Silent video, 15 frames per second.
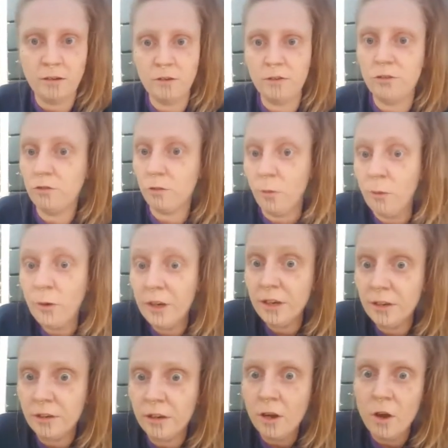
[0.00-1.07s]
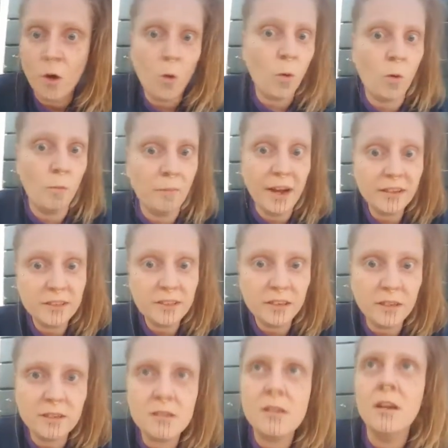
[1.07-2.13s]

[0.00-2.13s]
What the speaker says: Saurian or Mantis,